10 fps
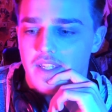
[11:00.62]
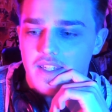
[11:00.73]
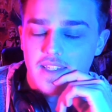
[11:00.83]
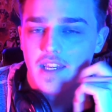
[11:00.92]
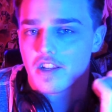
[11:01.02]

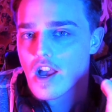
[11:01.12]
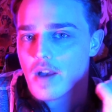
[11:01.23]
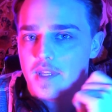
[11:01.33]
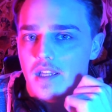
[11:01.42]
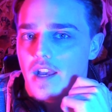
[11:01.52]

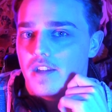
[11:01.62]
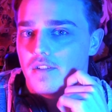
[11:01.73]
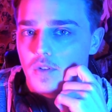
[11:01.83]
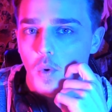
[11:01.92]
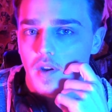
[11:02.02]
sitcom kind
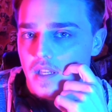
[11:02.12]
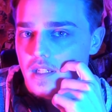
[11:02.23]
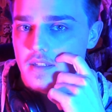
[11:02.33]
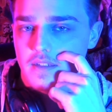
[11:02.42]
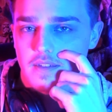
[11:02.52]
of
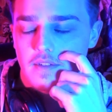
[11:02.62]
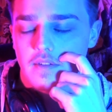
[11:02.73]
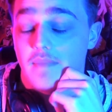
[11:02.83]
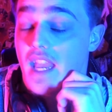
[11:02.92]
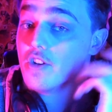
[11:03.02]
quirkiness
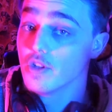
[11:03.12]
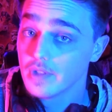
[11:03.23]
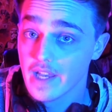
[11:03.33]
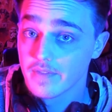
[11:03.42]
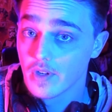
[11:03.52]
and no
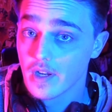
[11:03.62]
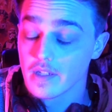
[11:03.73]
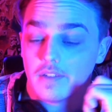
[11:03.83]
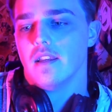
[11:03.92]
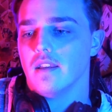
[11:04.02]
laugh track.